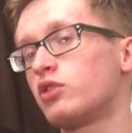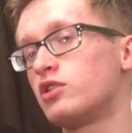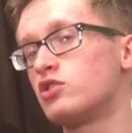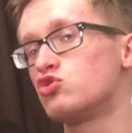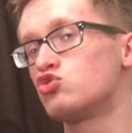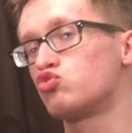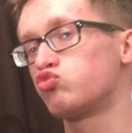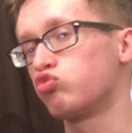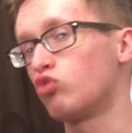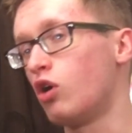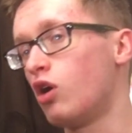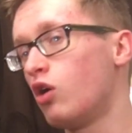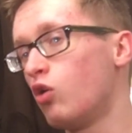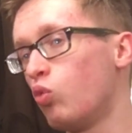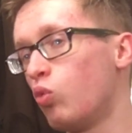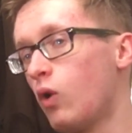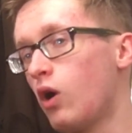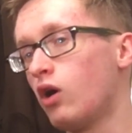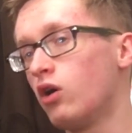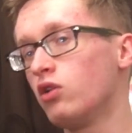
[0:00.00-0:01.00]
can draw
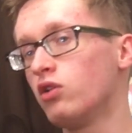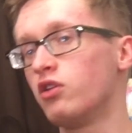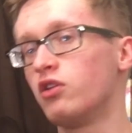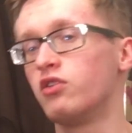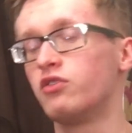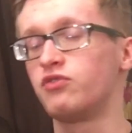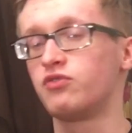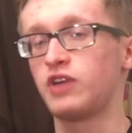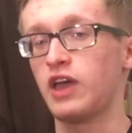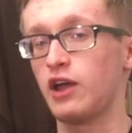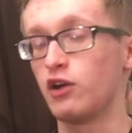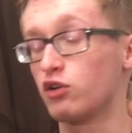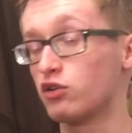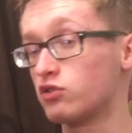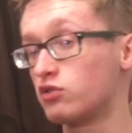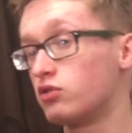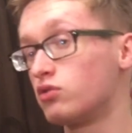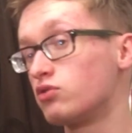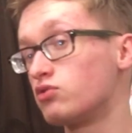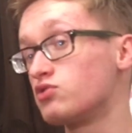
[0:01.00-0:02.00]
well of
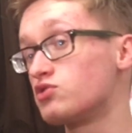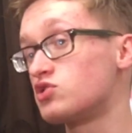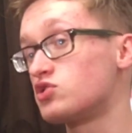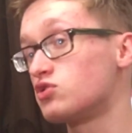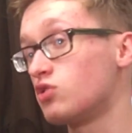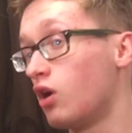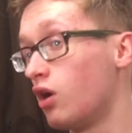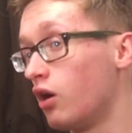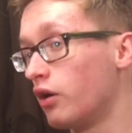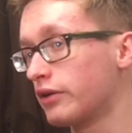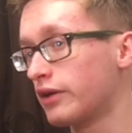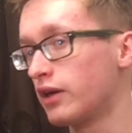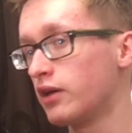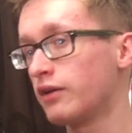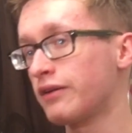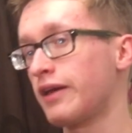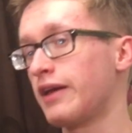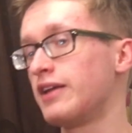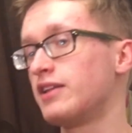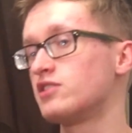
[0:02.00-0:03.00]
characters
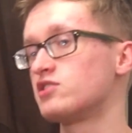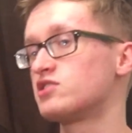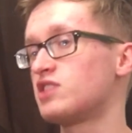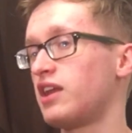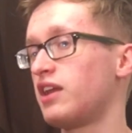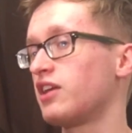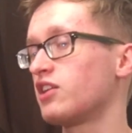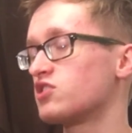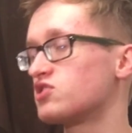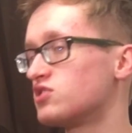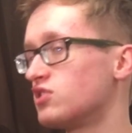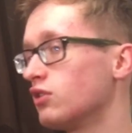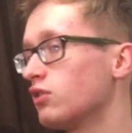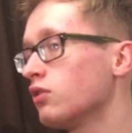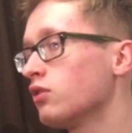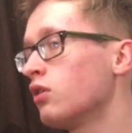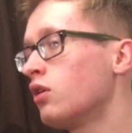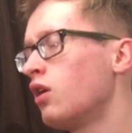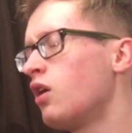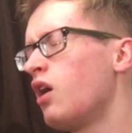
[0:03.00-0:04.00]
talking and standing
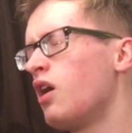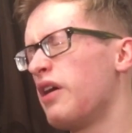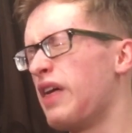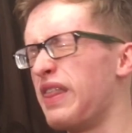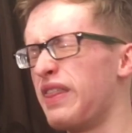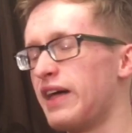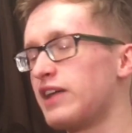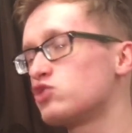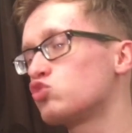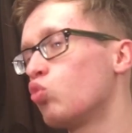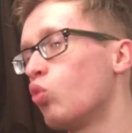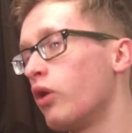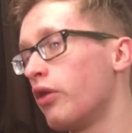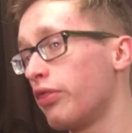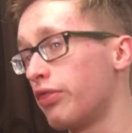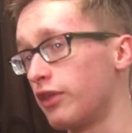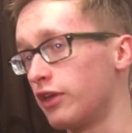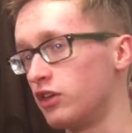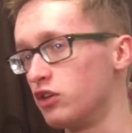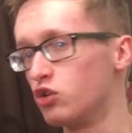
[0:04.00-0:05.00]
still, that's one thing.